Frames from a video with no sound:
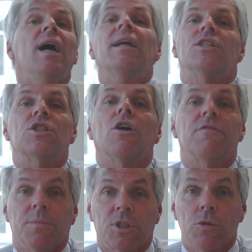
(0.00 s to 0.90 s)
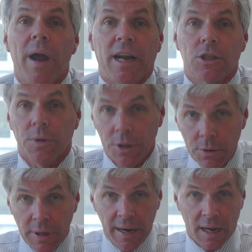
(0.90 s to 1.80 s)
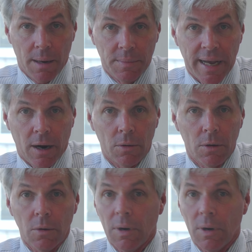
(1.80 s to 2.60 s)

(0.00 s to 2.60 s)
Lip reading: got to start from scratch when the new data comes out.